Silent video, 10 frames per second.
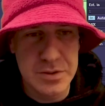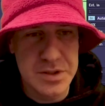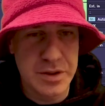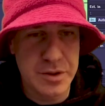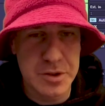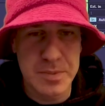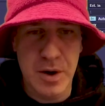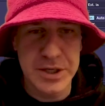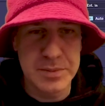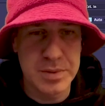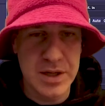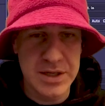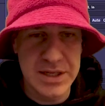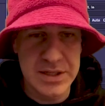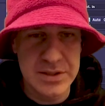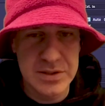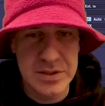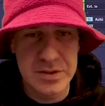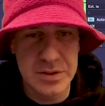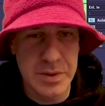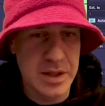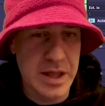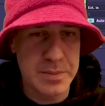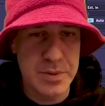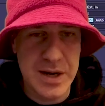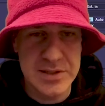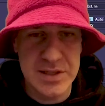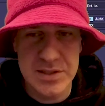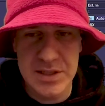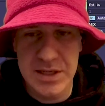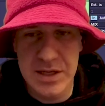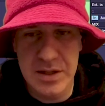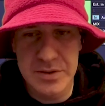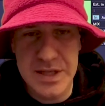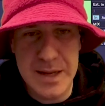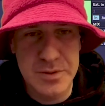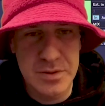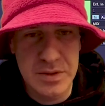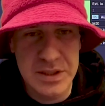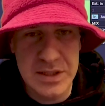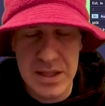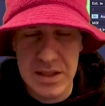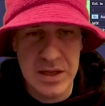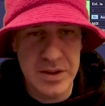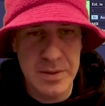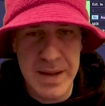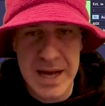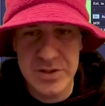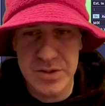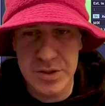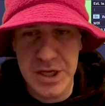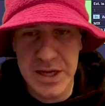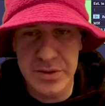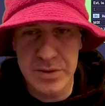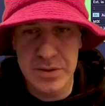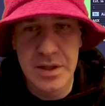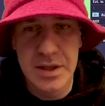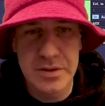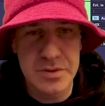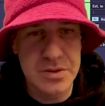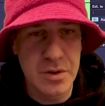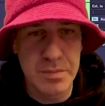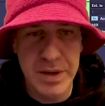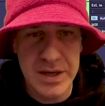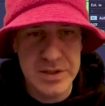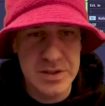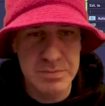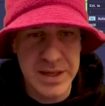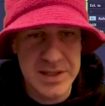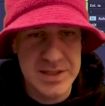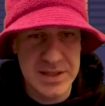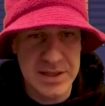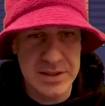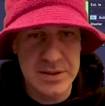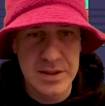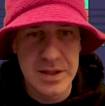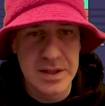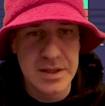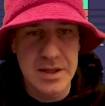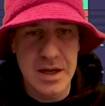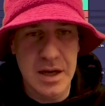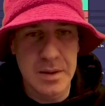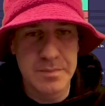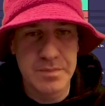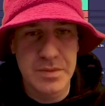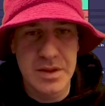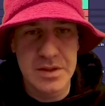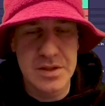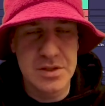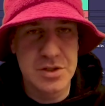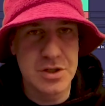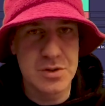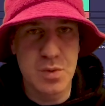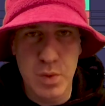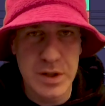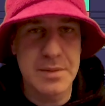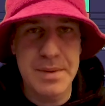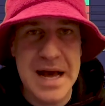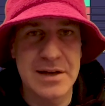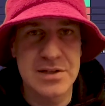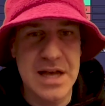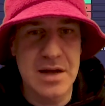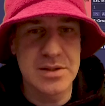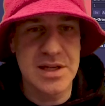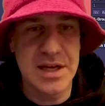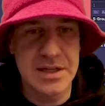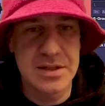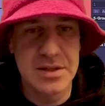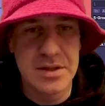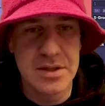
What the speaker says: using third-party plugins, doing a lot of processing. There's absolutely nothing on the master channel. There's no bus mixing. This is just what the pack sounds like.